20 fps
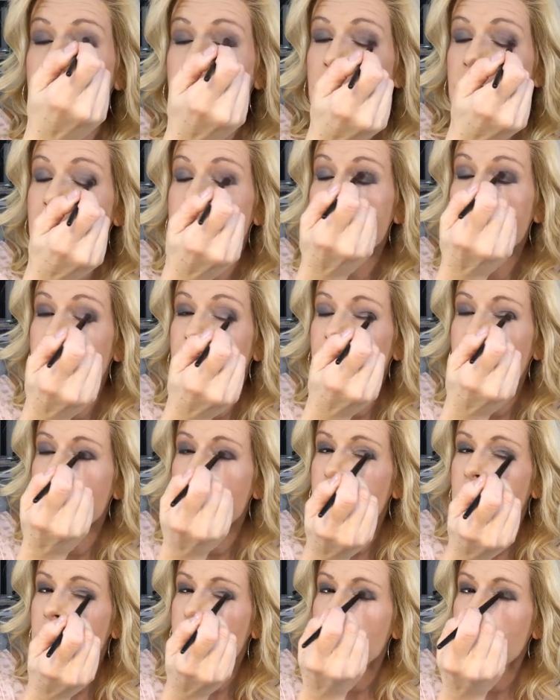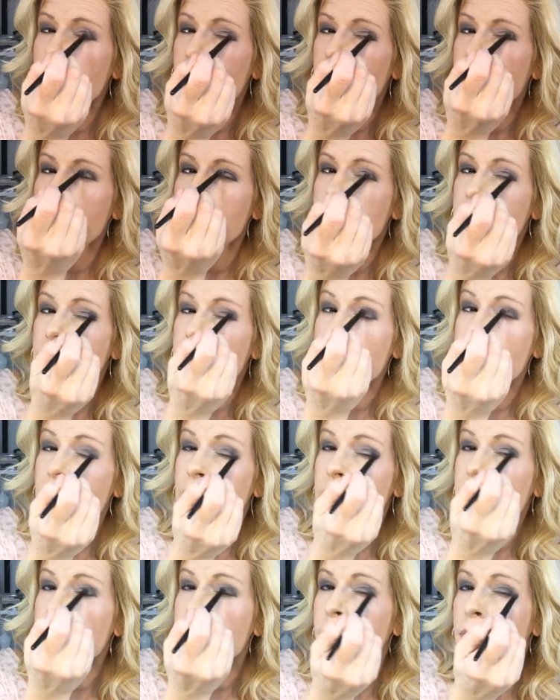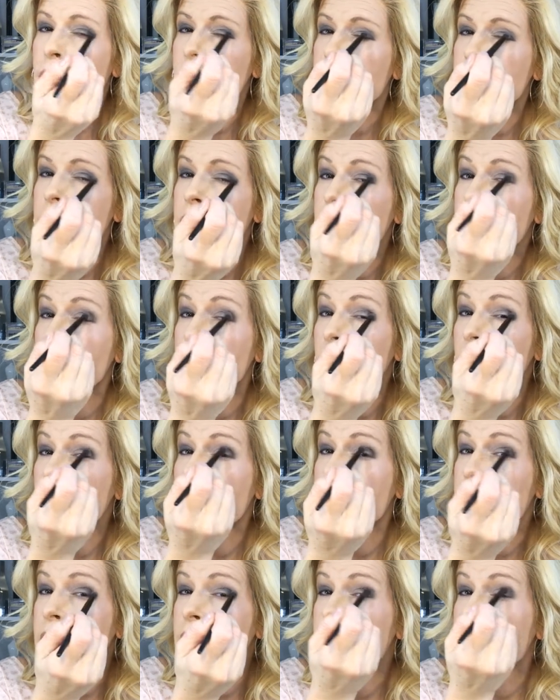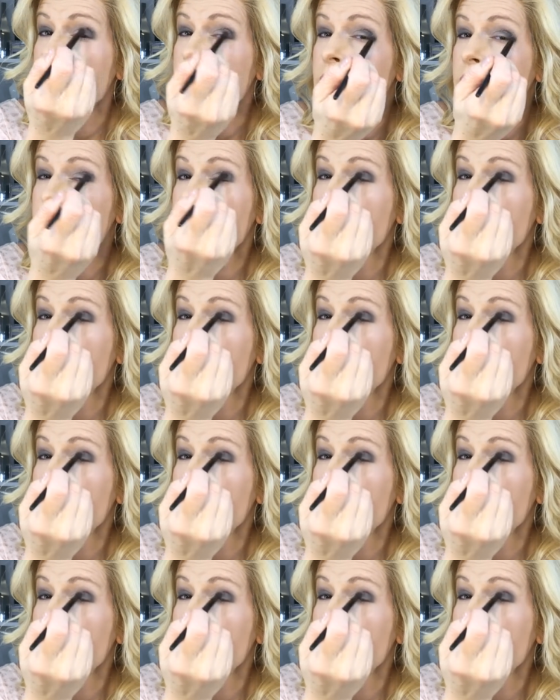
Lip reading: this time I'm going to blend it kind of mainly pulling it